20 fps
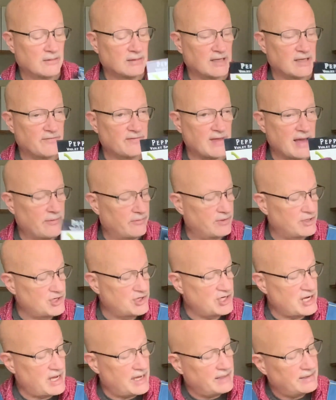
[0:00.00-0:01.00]
Give that one a
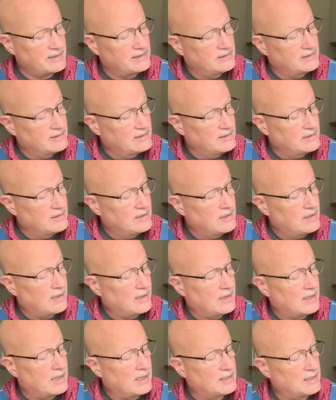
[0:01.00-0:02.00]
shot.
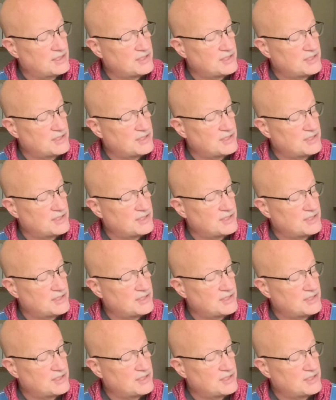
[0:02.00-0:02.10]
Uh,